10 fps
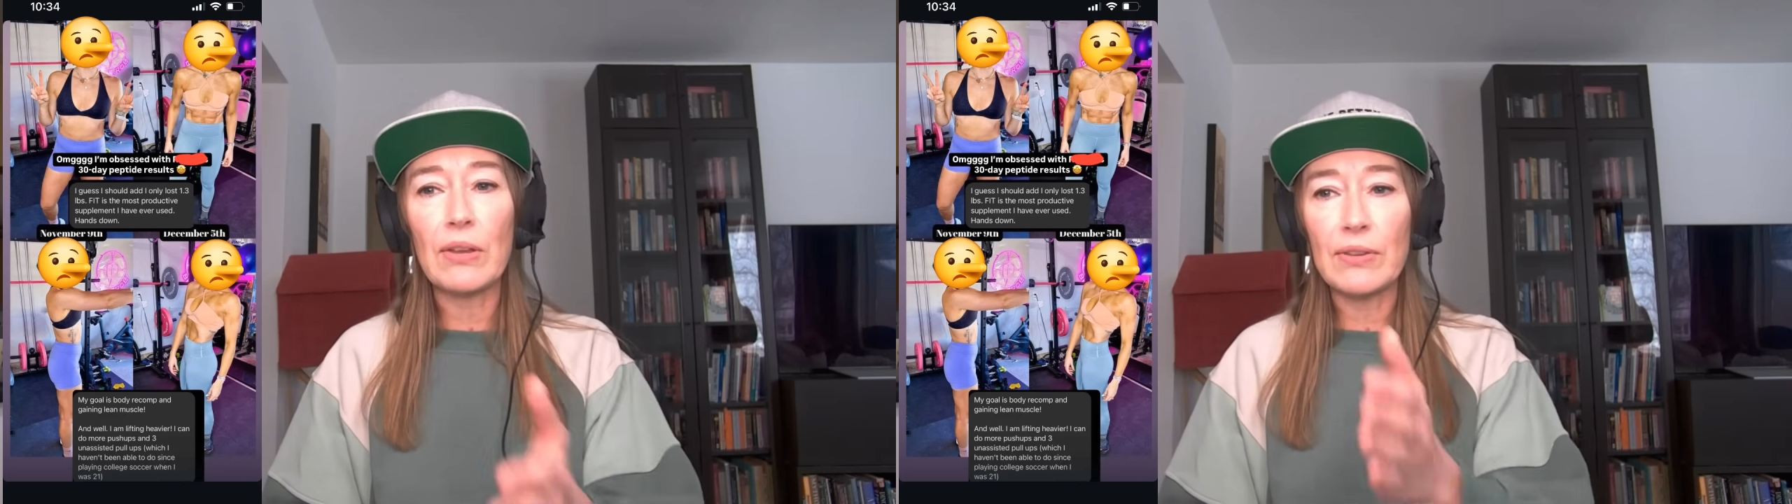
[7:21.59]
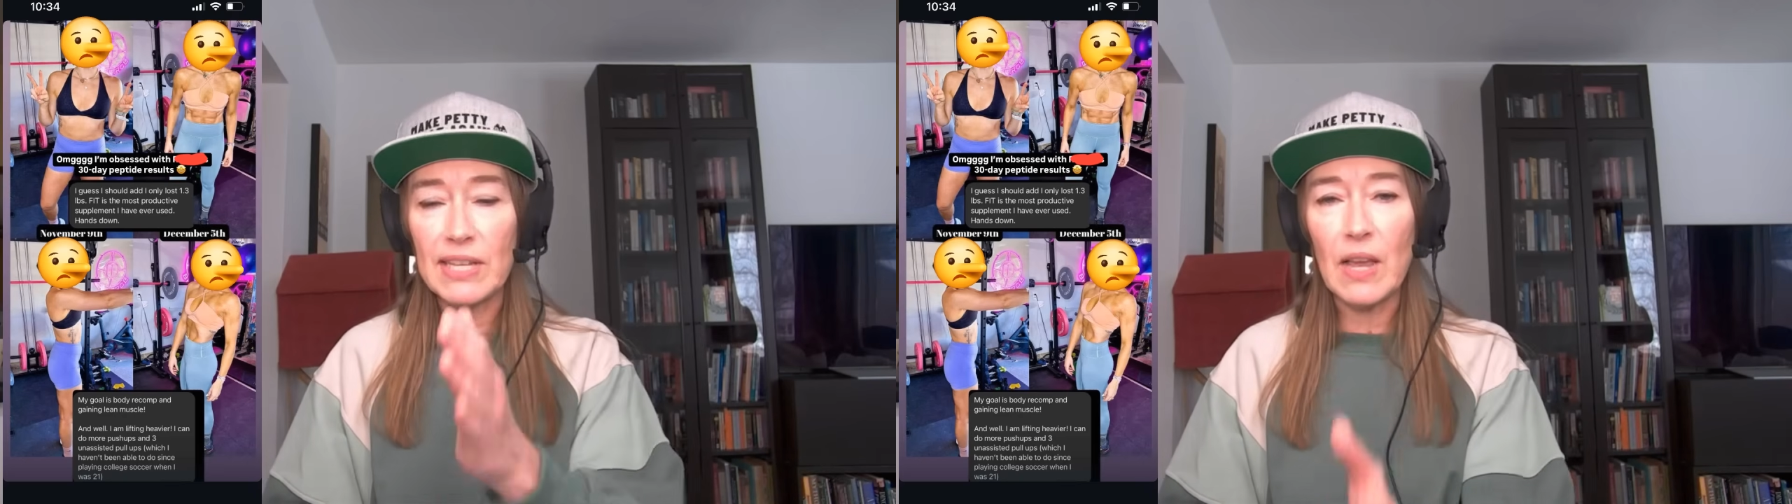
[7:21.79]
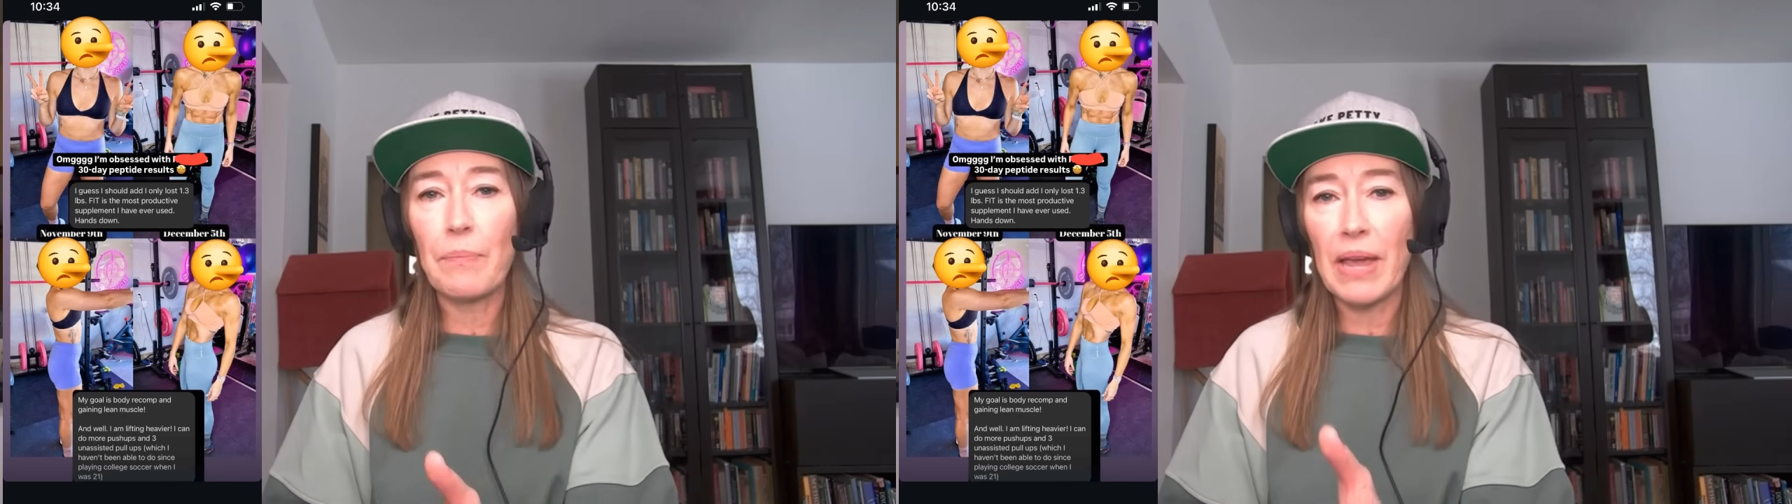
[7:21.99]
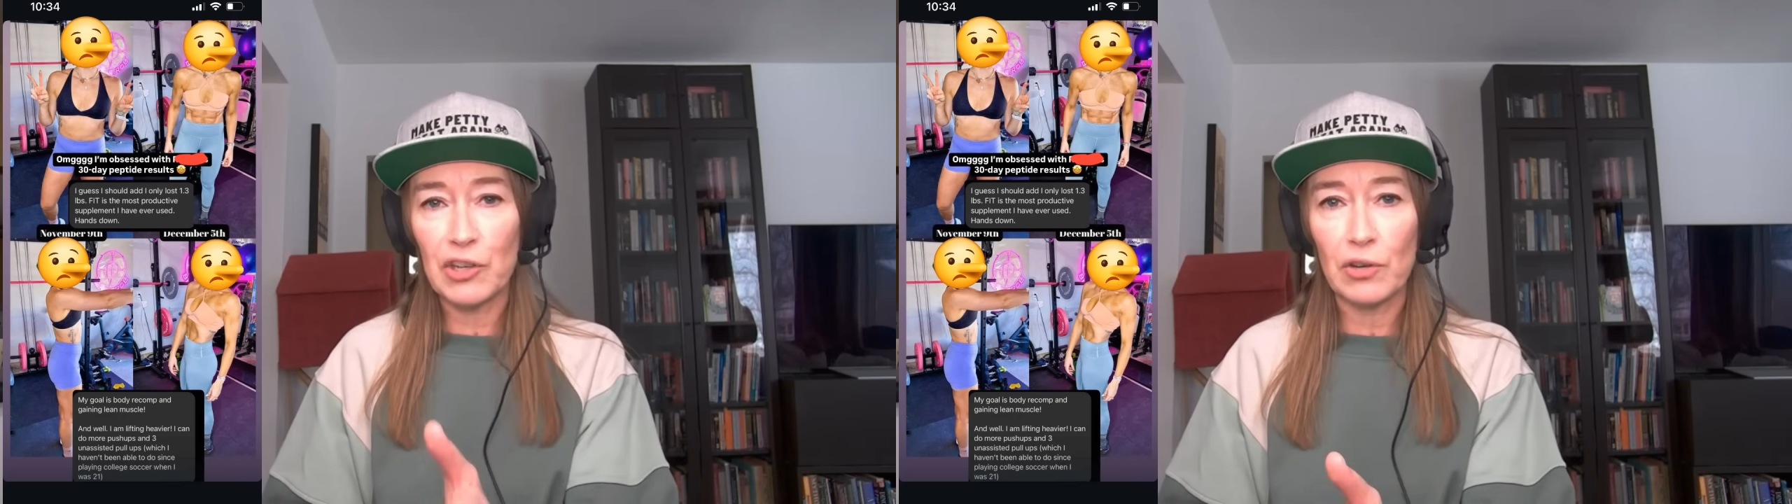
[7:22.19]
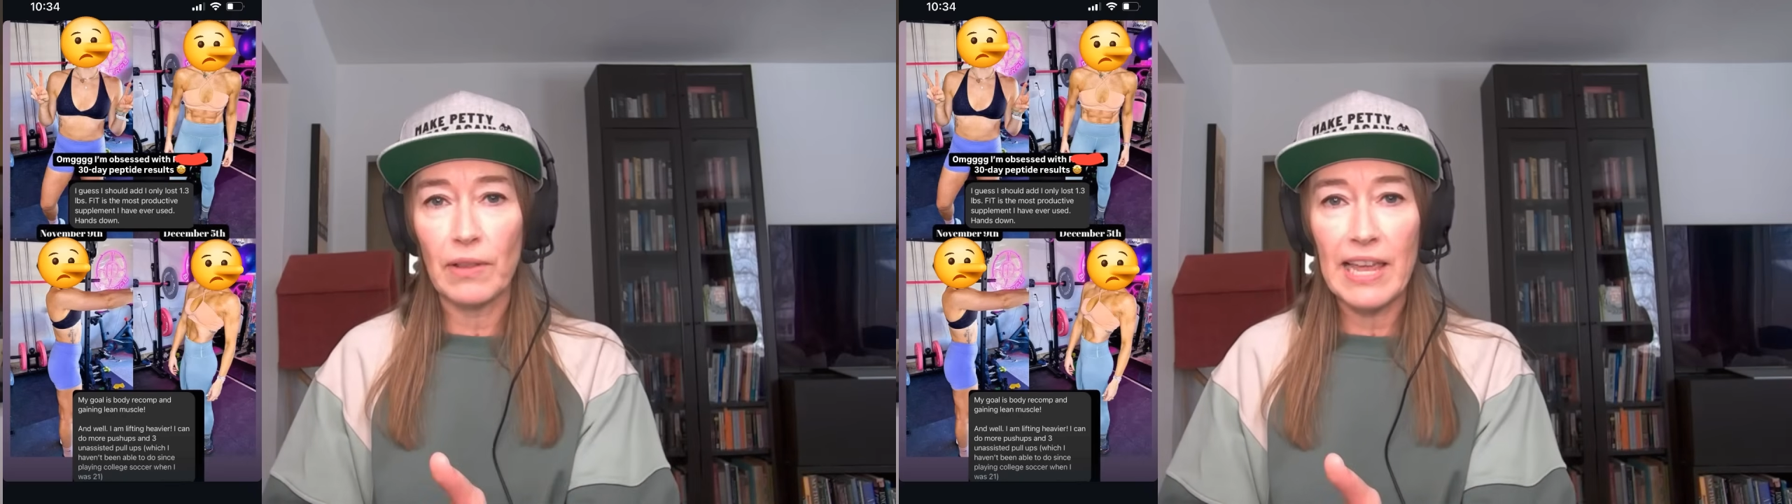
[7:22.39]
And you see a
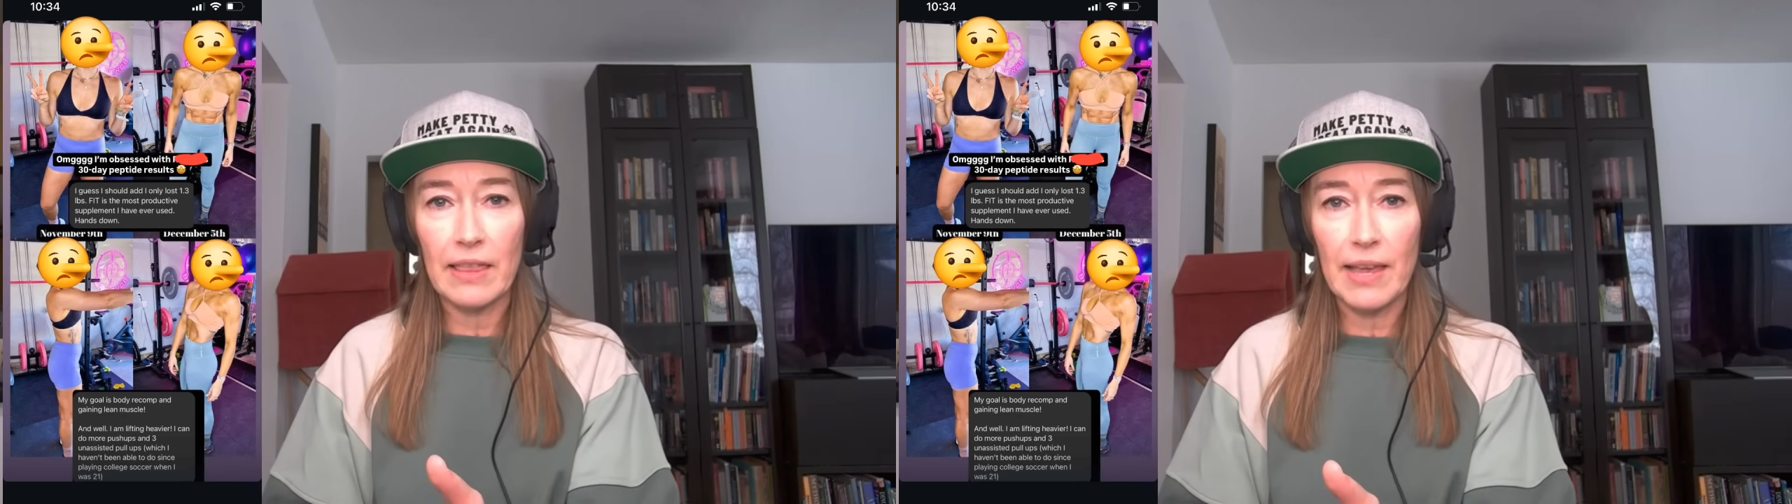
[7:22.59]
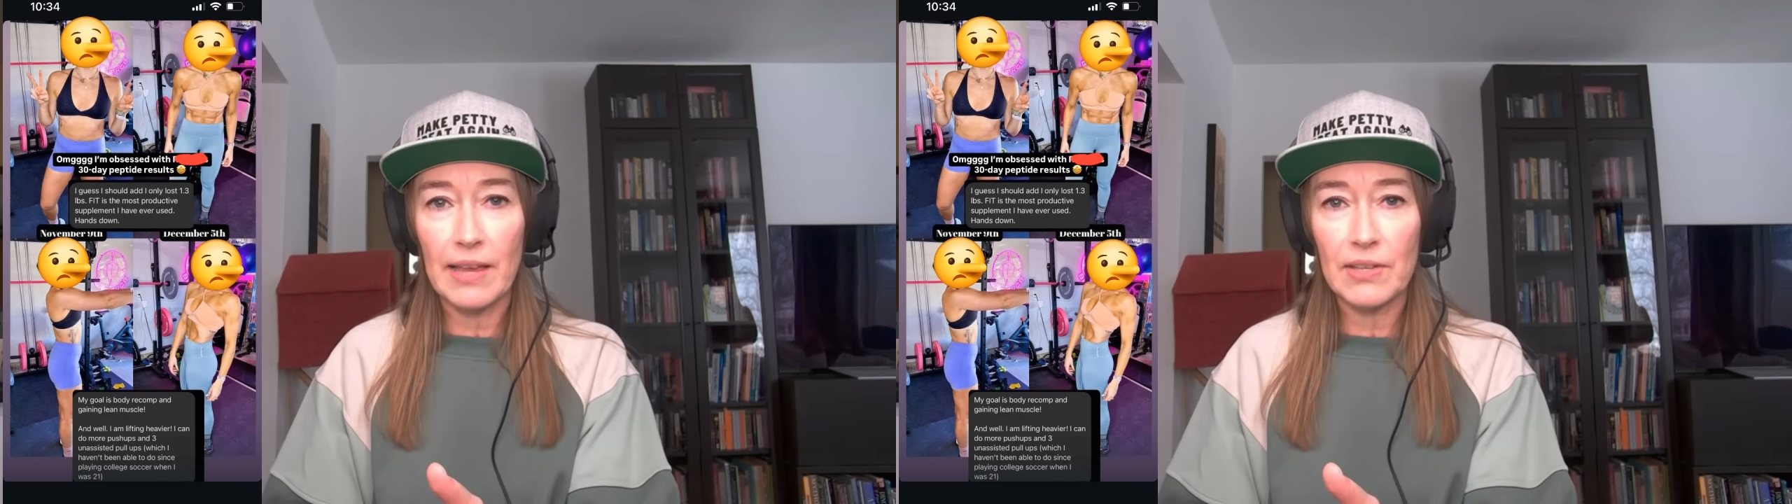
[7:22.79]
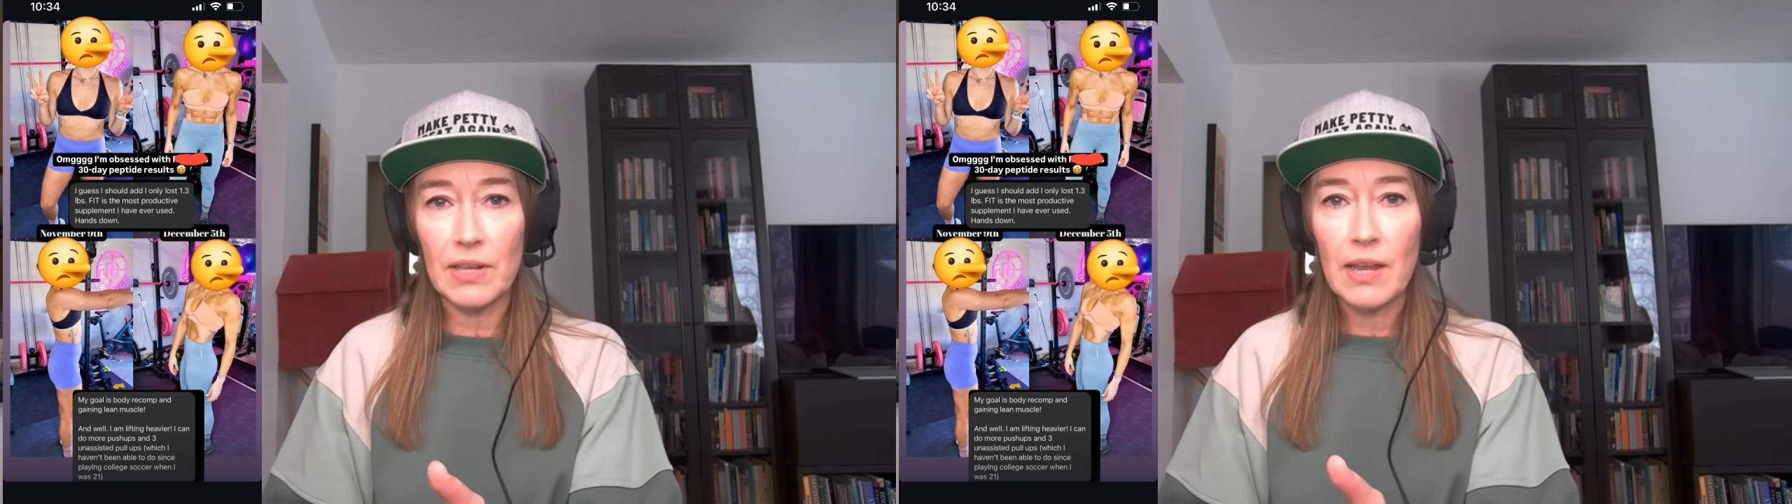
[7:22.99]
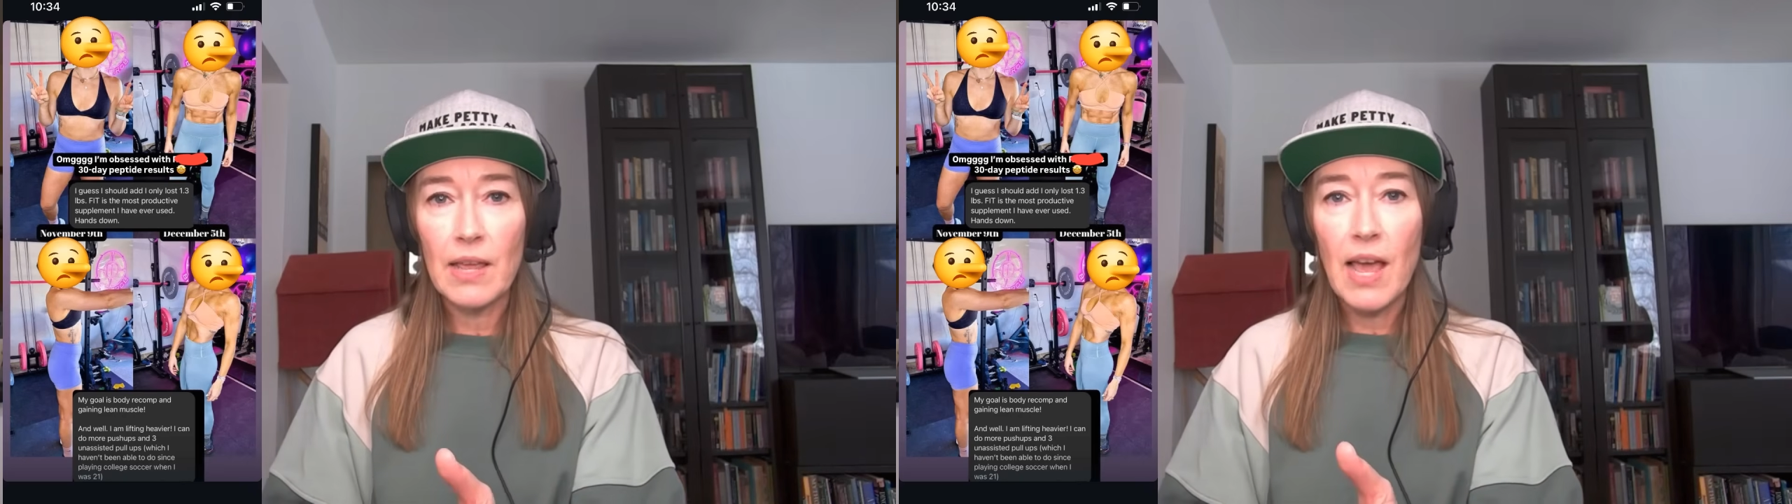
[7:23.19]
picture like this